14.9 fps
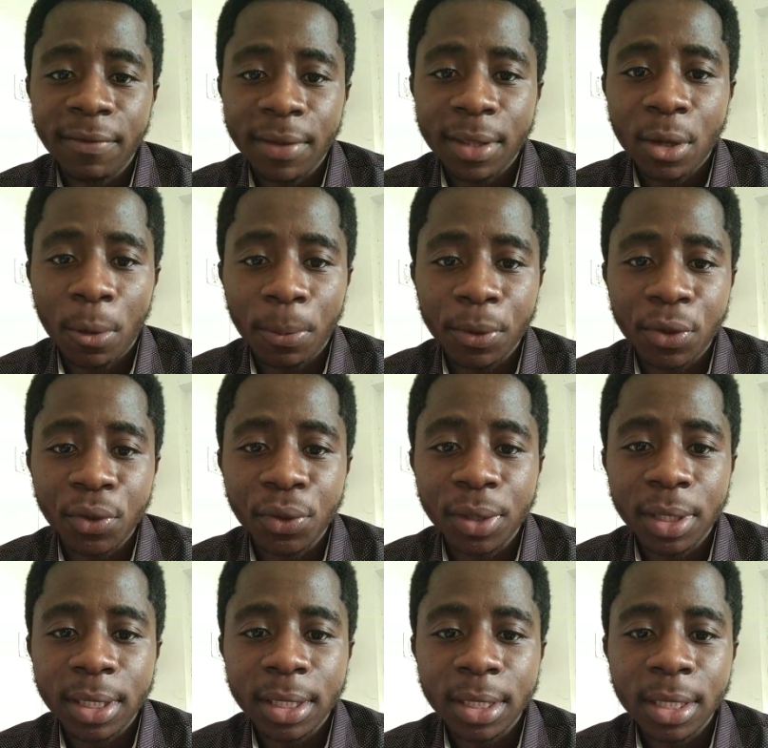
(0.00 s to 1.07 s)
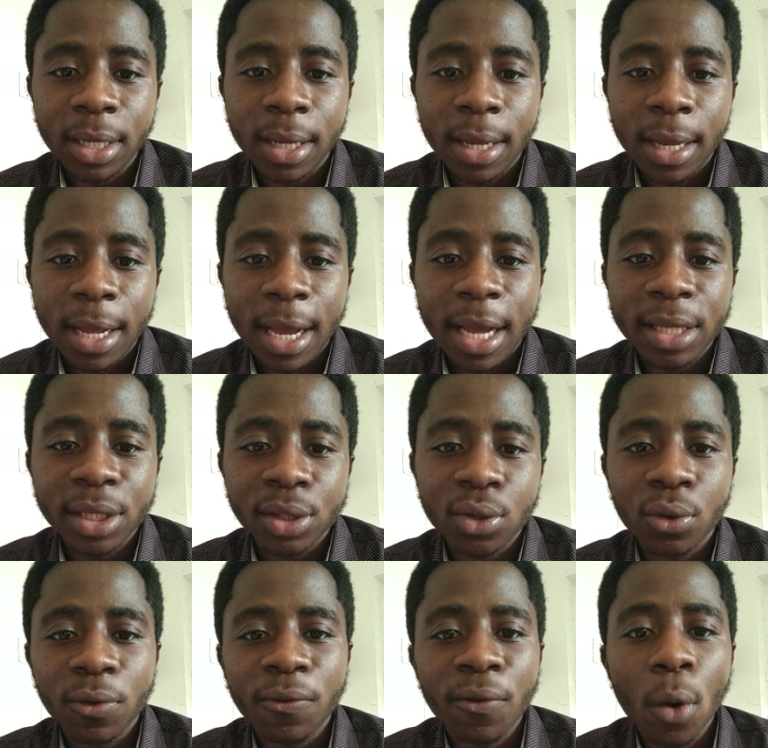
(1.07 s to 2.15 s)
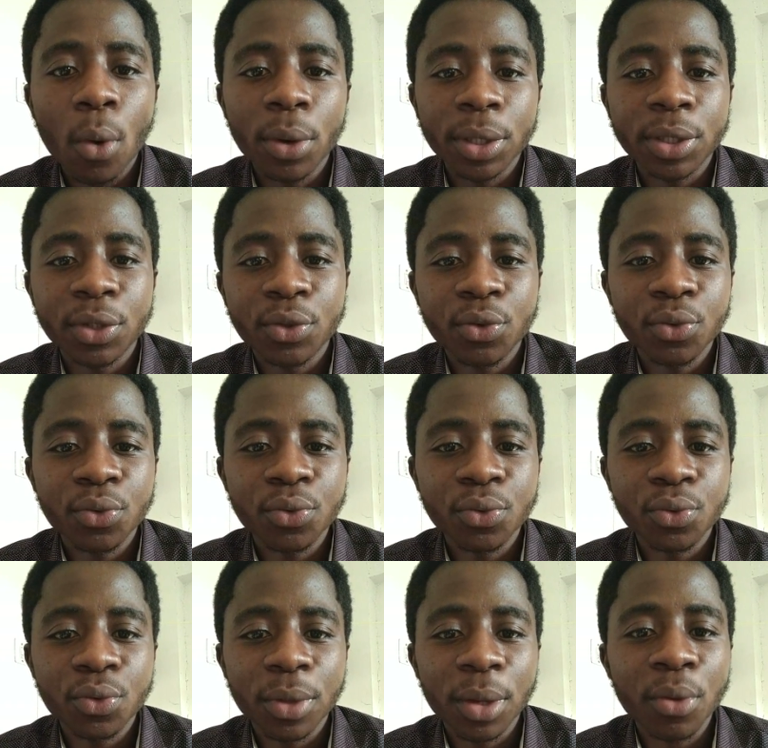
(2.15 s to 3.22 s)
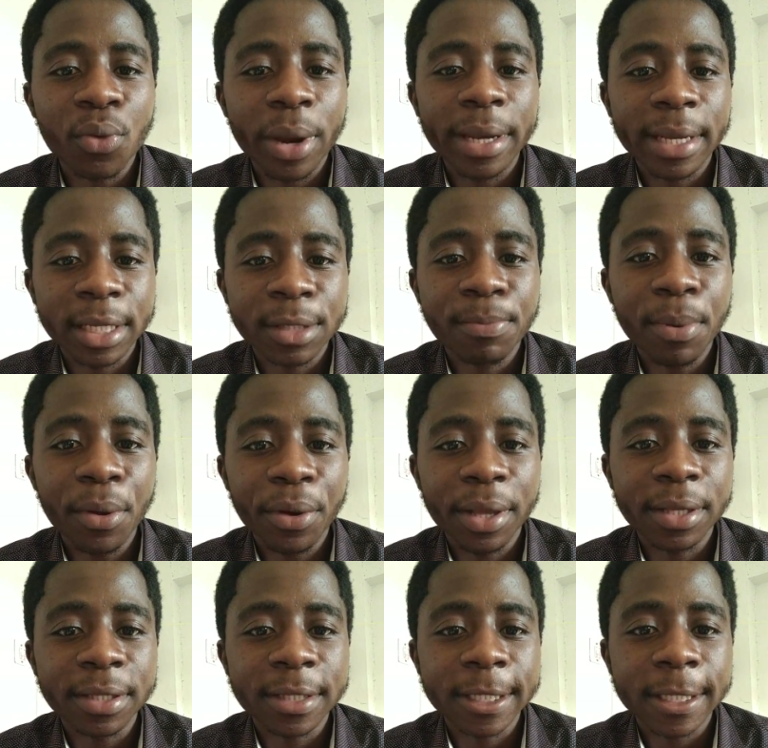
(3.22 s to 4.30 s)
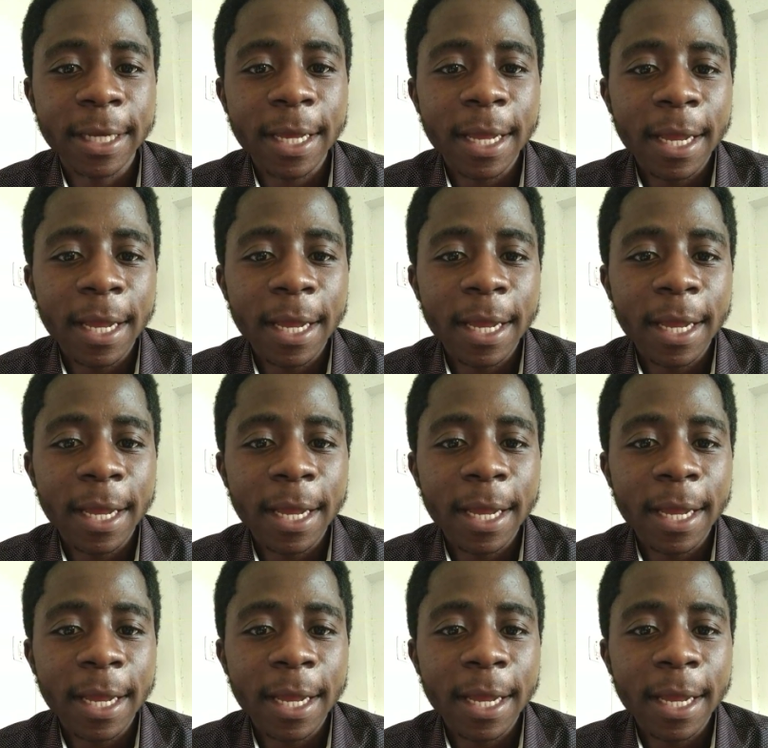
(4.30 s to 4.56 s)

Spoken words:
given the opportunity. I just look forward to the great experience.